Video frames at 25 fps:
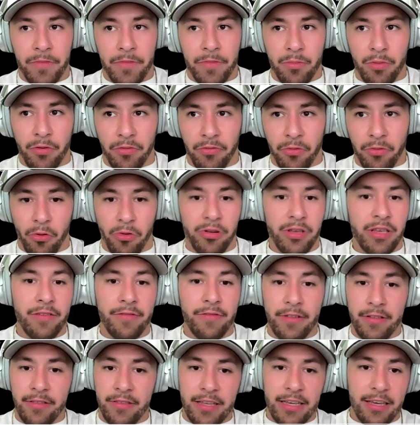before you
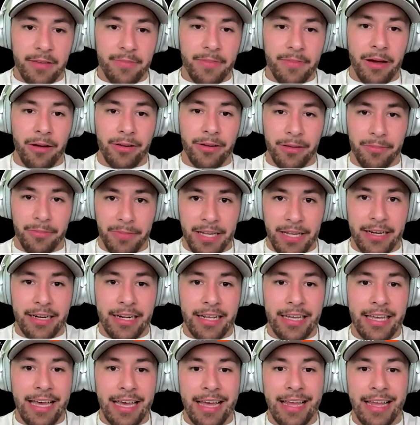even think about competing
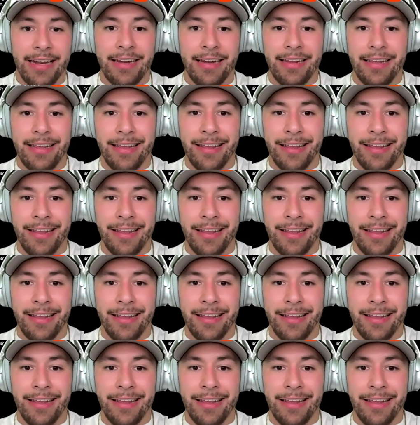again,